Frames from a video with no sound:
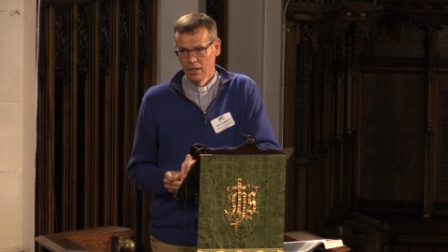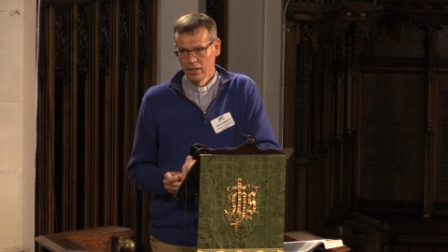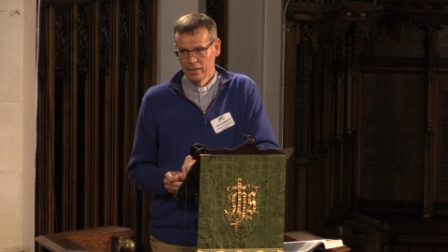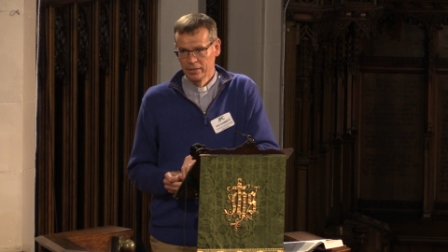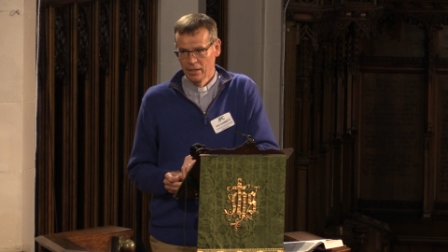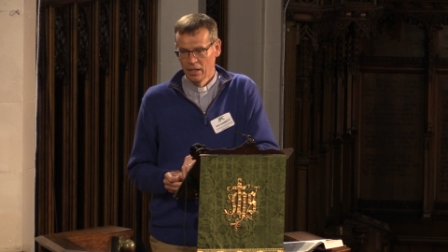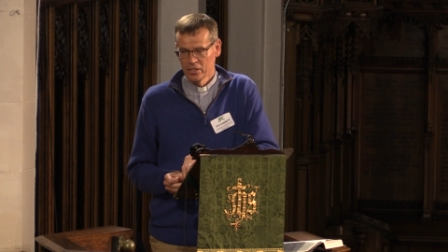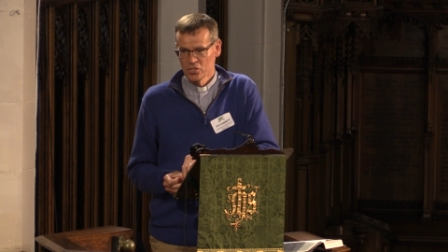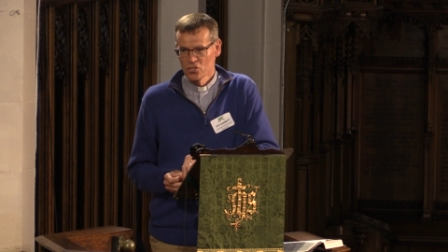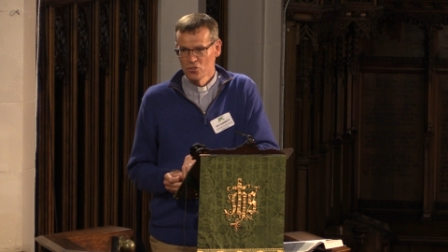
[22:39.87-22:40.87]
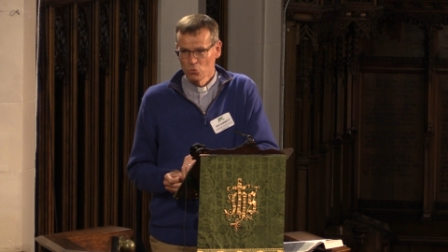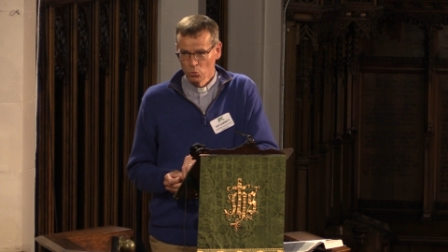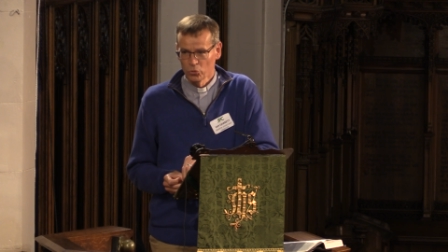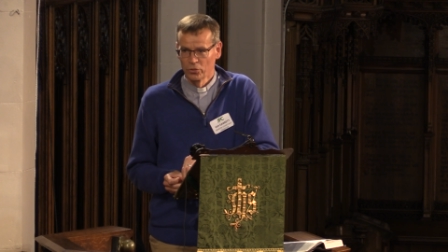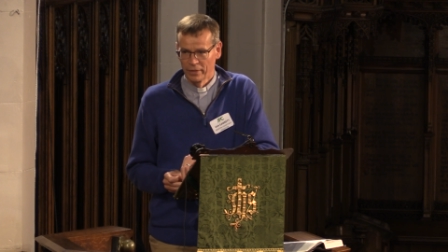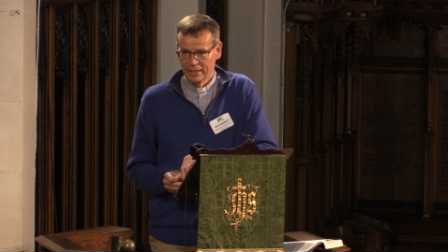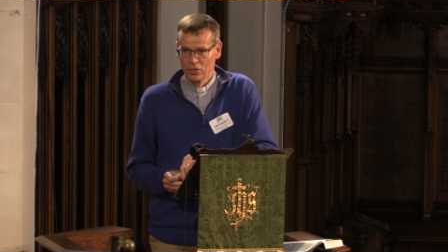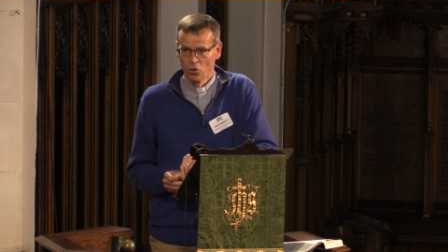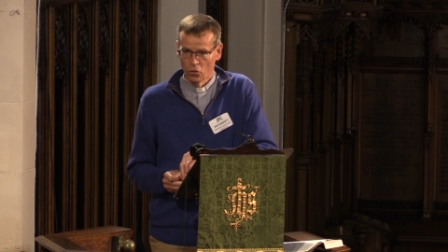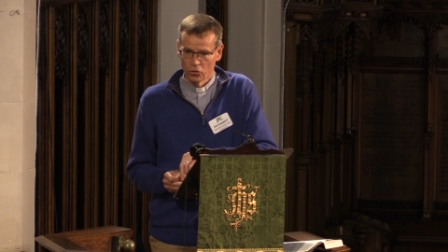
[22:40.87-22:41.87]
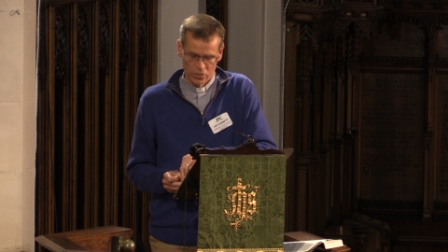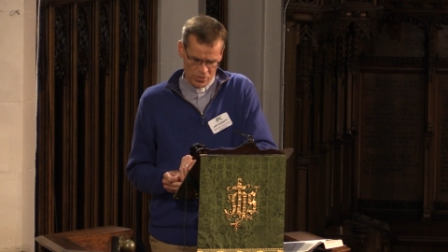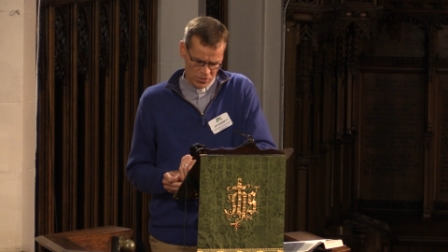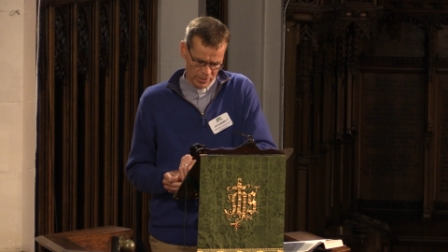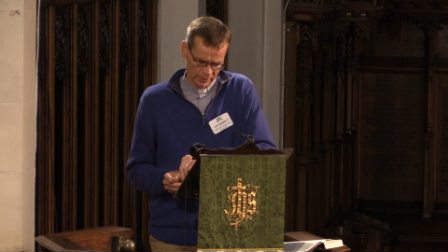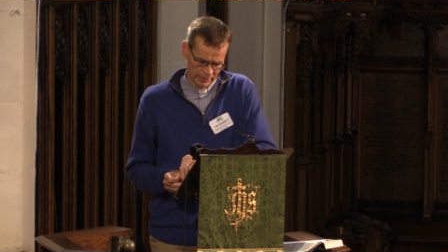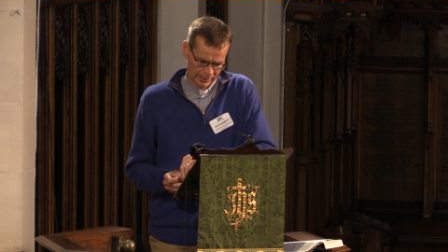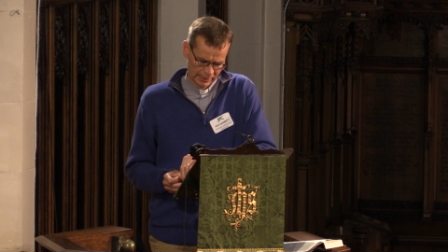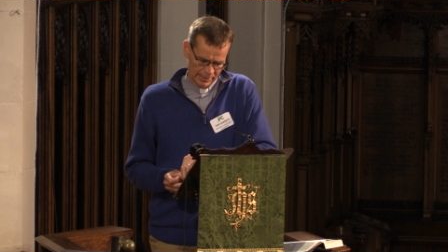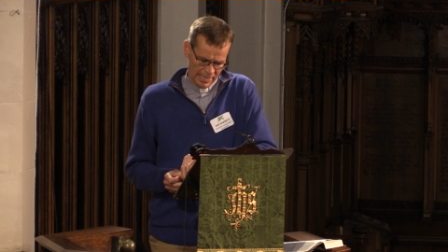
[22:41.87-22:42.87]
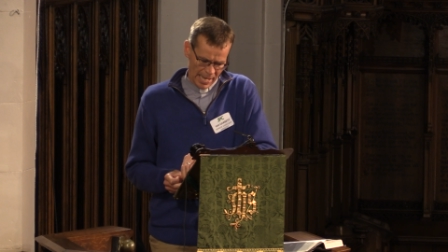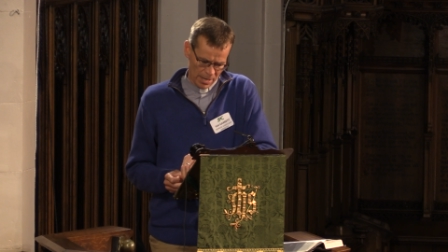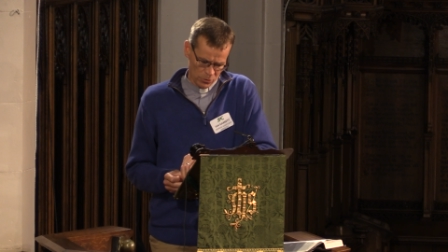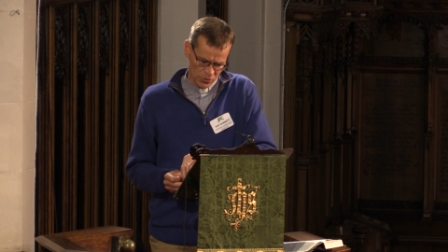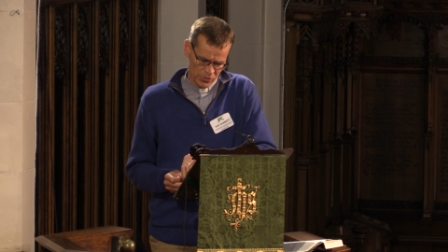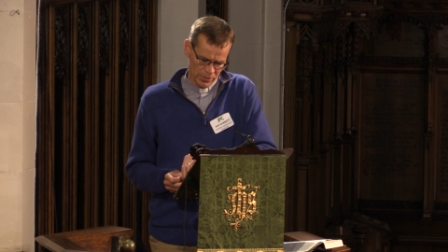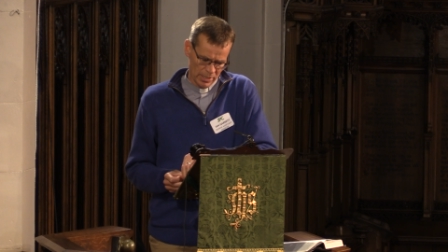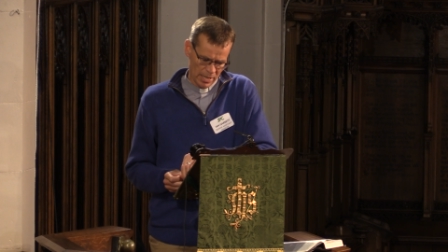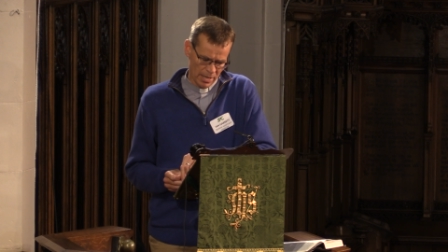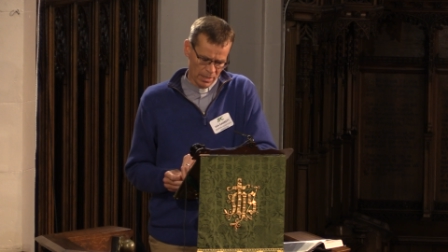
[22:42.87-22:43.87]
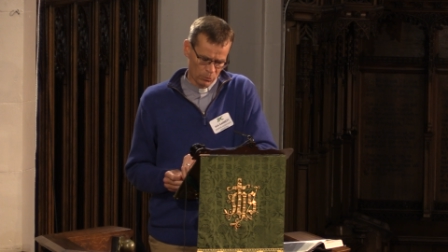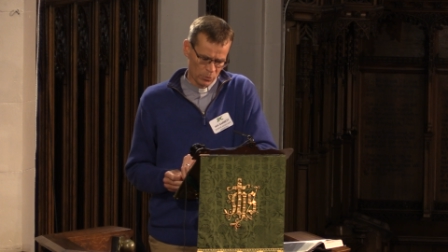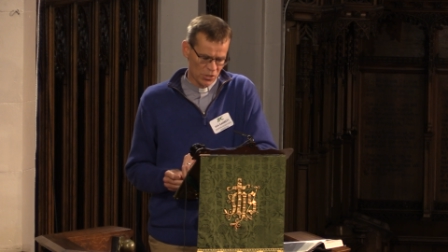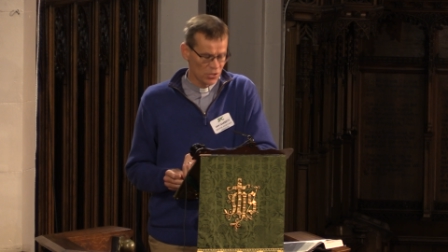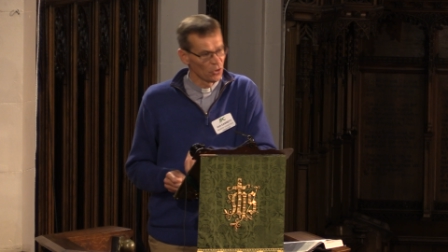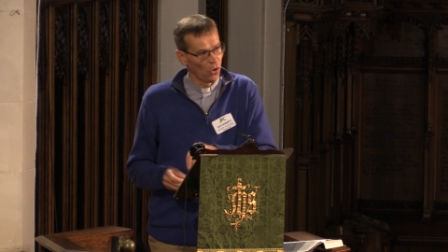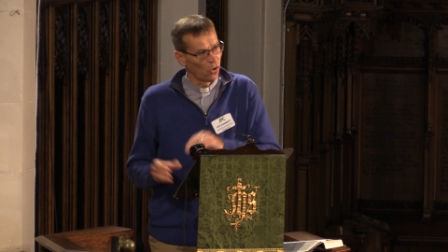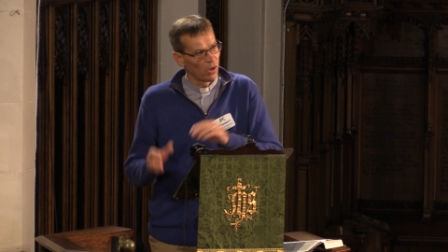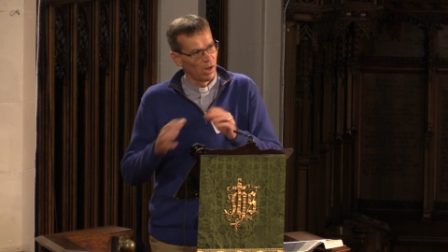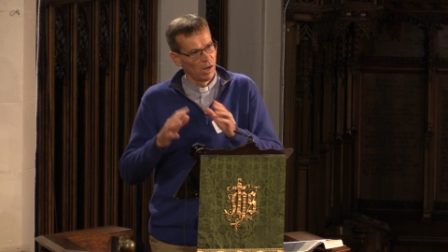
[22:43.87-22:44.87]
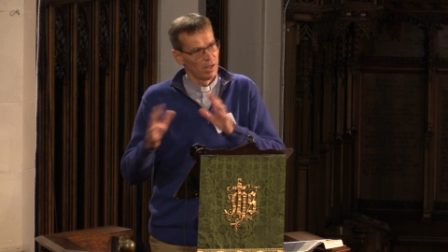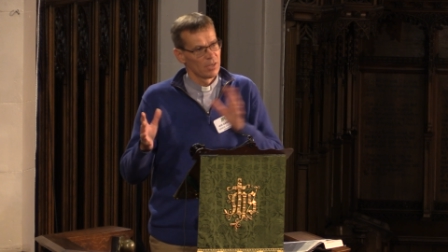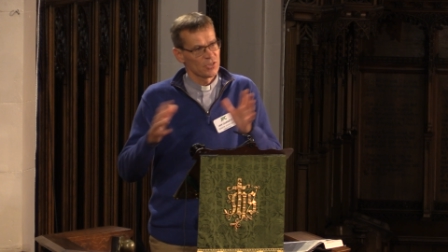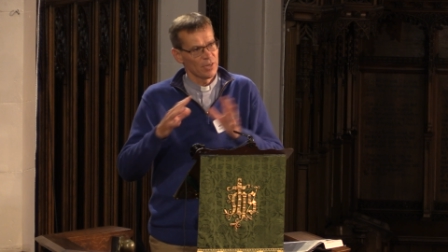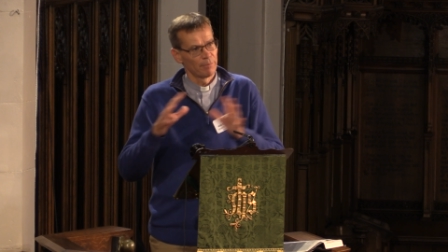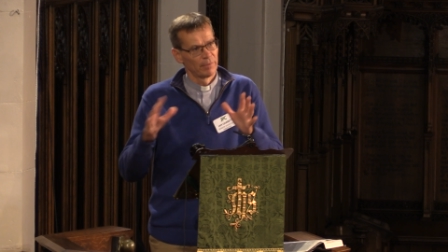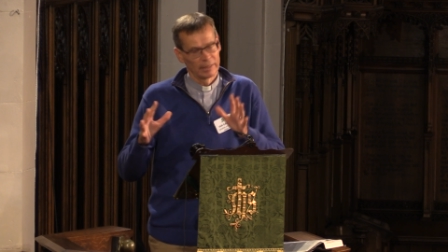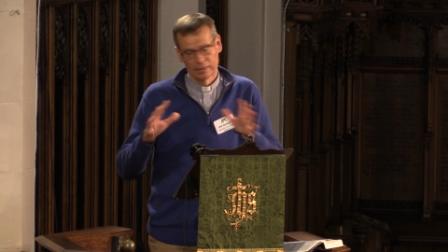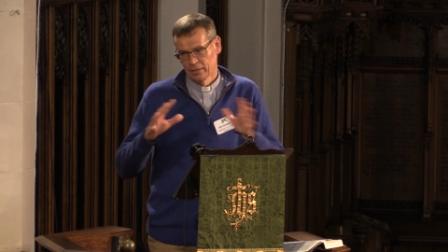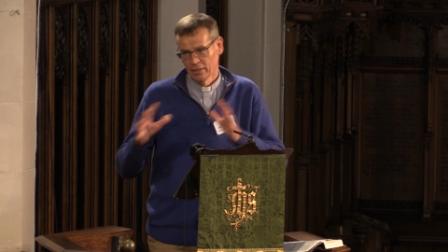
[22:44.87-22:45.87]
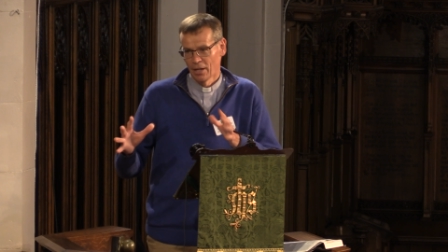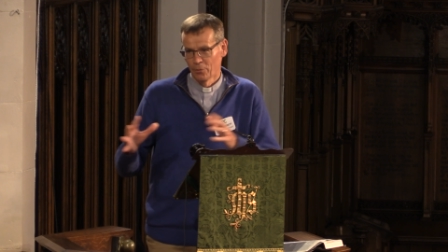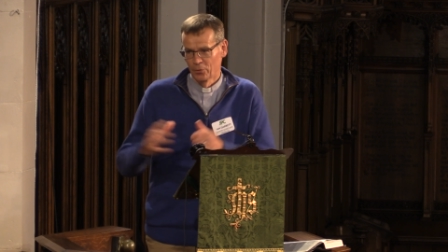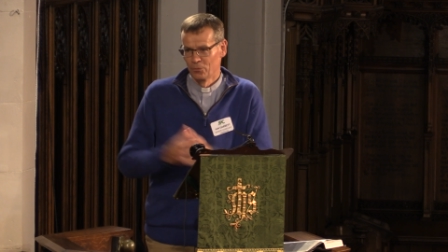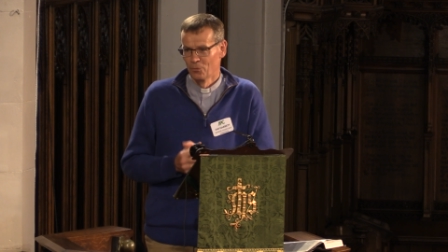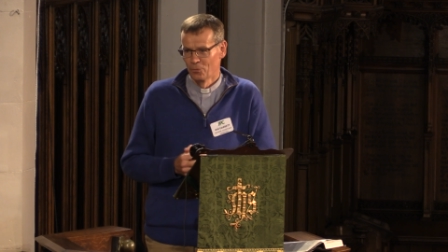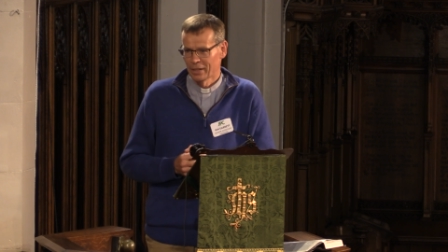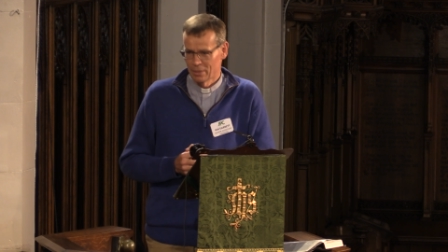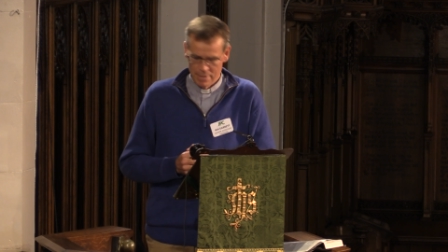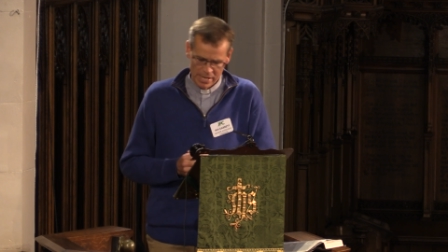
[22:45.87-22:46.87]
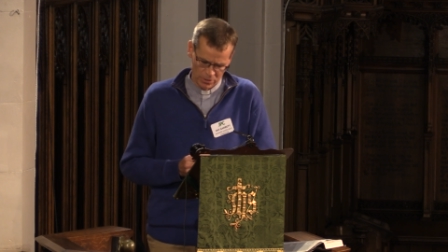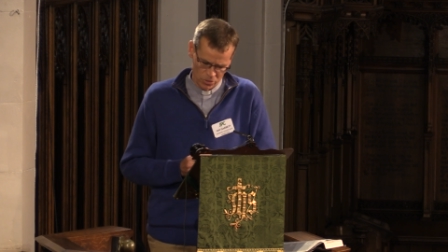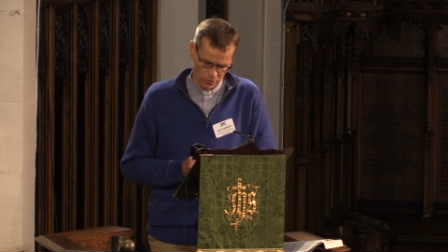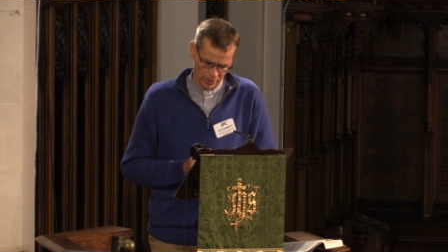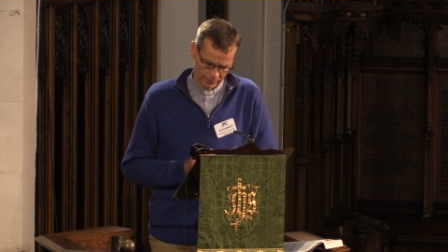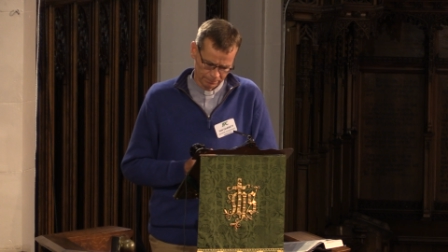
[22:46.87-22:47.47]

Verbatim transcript: in an extraordinarily non Christian house, uh, which is not something that I would recommend doing.